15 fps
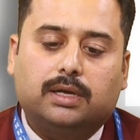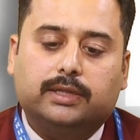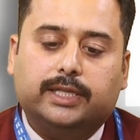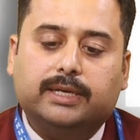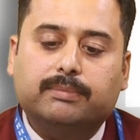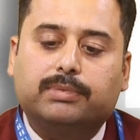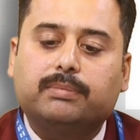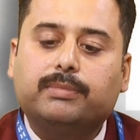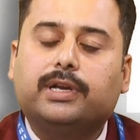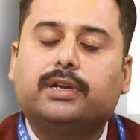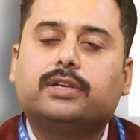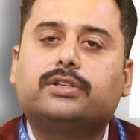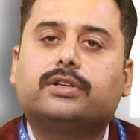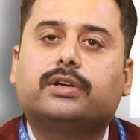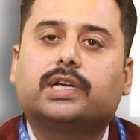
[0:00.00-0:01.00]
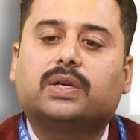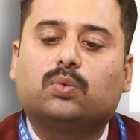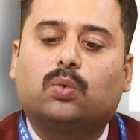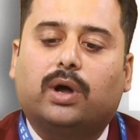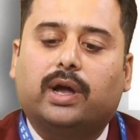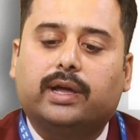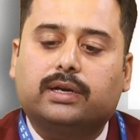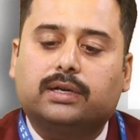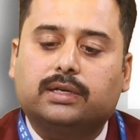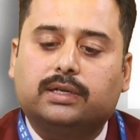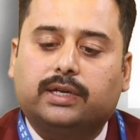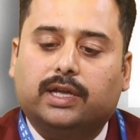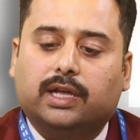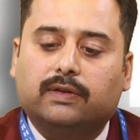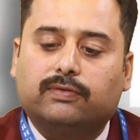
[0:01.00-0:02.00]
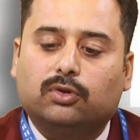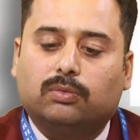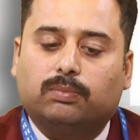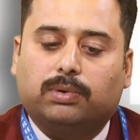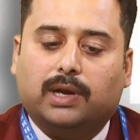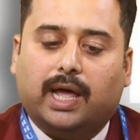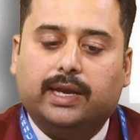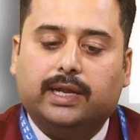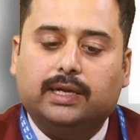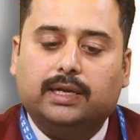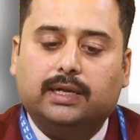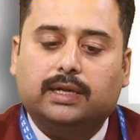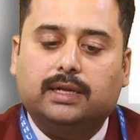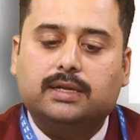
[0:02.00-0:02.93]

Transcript: The implementation requires careful planning